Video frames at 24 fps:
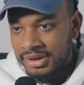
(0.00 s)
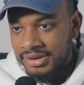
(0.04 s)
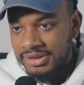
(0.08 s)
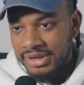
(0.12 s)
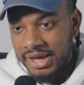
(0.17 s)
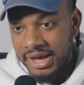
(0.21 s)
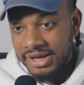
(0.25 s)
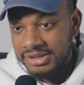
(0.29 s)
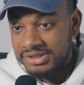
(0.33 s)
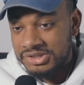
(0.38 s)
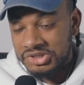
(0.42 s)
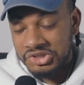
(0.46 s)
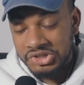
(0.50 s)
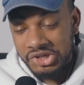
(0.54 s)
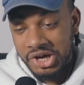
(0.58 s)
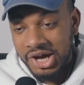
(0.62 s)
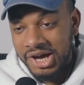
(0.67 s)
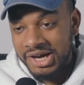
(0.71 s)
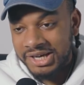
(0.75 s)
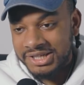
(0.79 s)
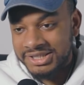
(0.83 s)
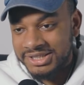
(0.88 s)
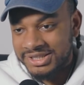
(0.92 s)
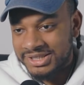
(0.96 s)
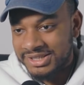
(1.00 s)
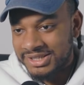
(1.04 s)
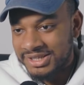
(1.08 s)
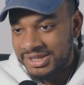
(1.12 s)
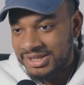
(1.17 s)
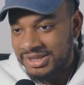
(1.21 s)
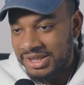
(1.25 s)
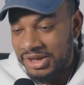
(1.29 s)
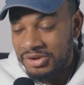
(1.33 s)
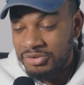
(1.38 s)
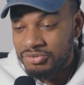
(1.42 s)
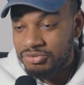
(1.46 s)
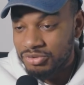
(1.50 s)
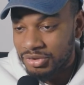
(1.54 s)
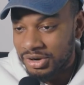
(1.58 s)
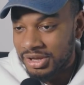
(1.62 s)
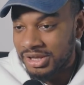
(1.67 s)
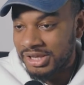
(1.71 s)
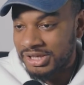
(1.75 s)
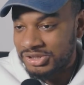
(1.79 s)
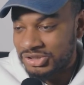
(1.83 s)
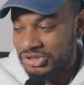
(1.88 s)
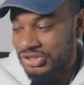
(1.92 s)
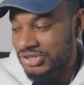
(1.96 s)
That sucks. They
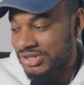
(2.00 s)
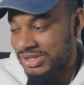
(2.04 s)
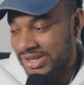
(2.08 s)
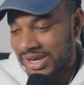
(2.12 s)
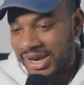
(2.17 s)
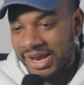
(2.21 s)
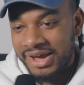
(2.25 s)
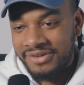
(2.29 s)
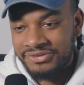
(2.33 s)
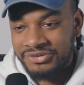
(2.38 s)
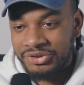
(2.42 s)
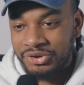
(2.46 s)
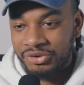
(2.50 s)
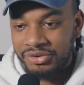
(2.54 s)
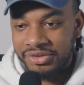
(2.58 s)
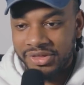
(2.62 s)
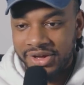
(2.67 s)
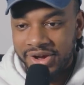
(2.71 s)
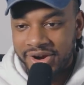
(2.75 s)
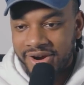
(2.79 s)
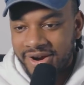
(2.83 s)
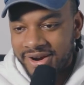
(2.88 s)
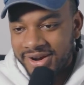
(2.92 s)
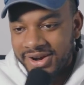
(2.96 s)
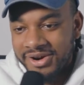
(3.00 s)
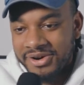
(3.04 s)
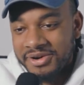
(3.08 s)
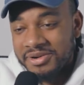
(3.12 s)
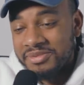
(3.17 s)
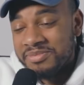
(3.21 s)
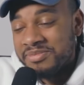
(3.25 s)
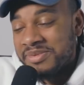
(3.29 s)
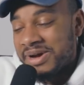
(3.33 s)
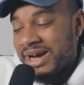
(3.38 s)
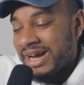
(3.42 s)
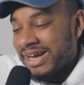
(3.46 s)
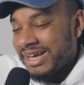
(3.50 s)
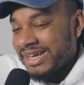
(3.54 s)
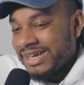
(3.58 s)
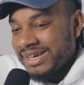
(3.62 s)
really just left her there. Oh my